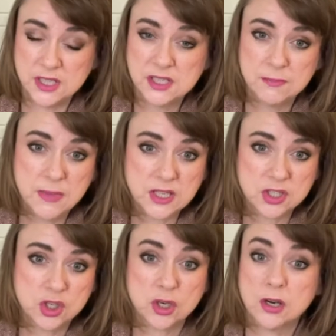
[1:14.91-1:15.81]
It's a
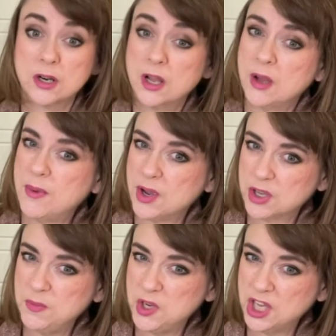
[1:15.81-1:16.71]
messenger about
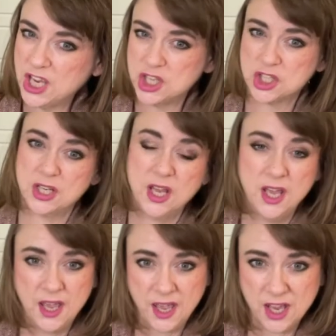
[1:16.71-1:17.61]
communication
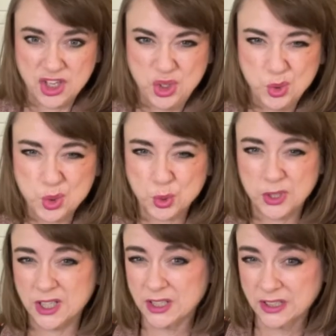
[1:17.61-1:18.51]
and
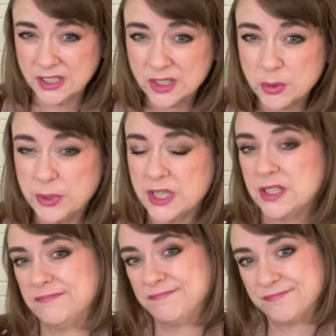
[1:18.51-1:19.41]
usually a little
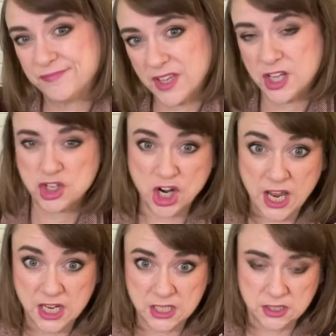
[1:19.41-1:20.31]
bit
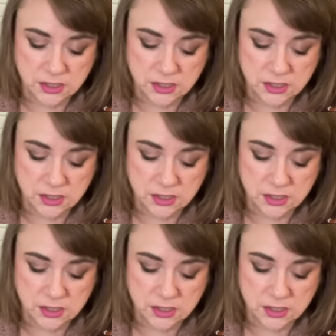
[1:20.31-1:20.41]
underhanded.